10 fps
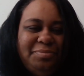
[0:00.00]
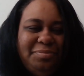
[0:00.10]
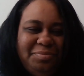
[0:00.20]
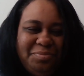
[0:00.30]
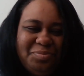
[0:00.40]

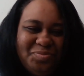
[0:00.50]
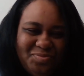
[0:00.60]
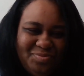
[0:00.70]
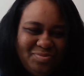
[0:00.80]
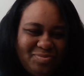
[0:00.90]

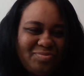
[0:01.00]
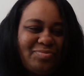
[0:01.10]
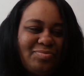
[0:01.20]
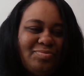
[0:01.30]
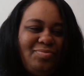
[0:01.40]

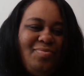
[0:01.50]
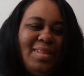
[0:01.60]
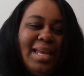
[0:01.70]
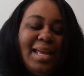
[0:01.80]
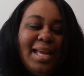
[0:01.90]

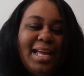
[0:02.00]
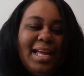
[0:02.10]
Nothing is said.